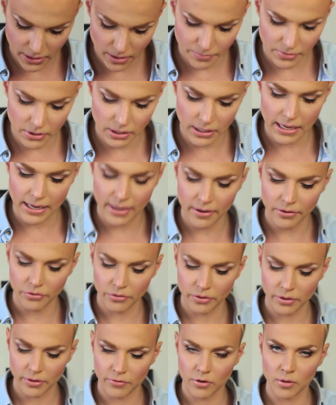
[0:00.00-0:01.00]
up the
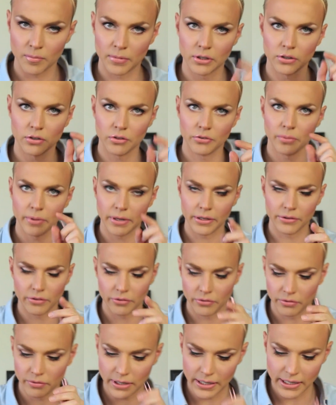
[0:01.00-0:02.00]
lash. I've got my little
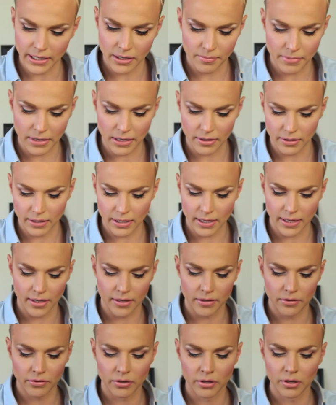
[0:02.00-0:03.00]
tweezers already on my other
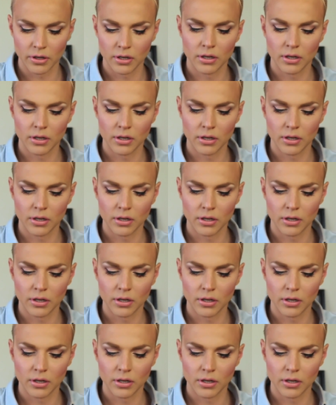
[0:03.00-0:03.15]
hand.